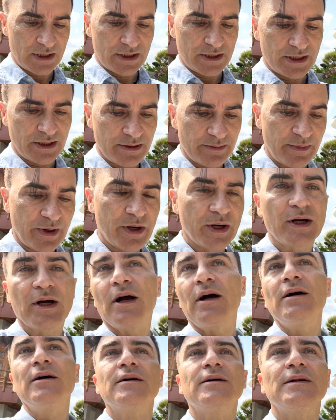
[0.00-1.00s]
in
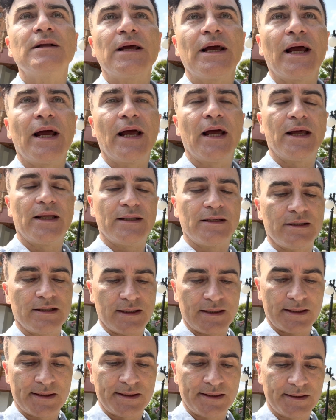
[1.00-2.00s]
America, and
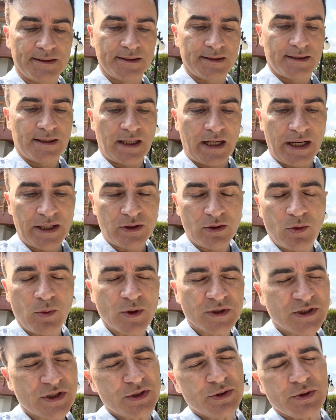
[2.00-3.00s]
I don't
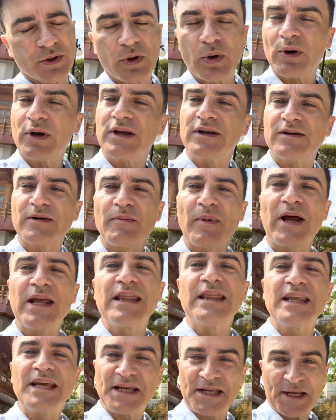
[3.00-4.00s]
want to do according to my
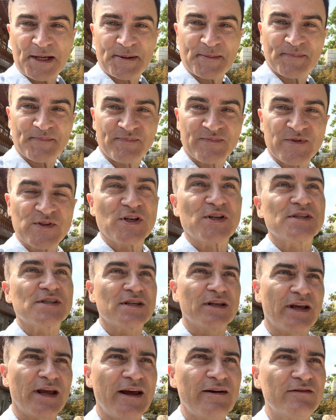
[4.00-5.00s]
thinking, just
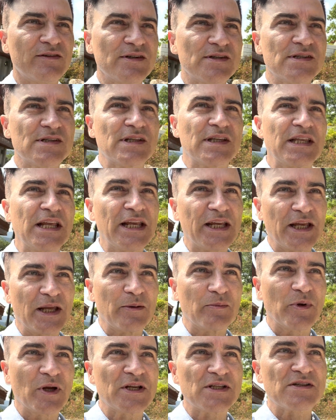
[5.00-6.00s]
heaven's thinking,
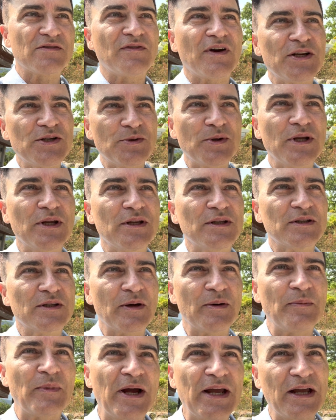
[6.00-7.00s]
because if I do it
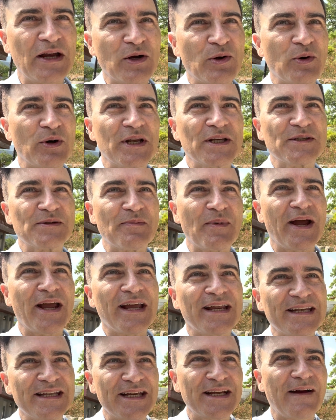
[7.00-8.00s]
according to my
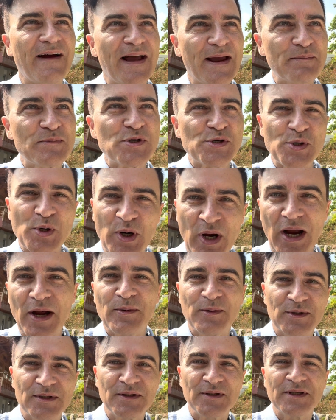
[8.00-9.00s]
idea, I'm sure I
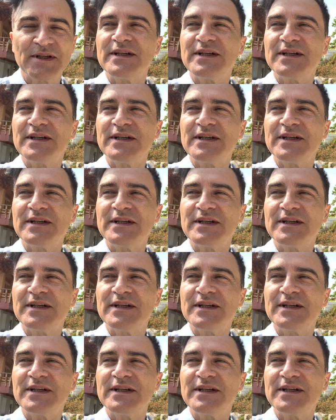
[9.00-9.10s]
will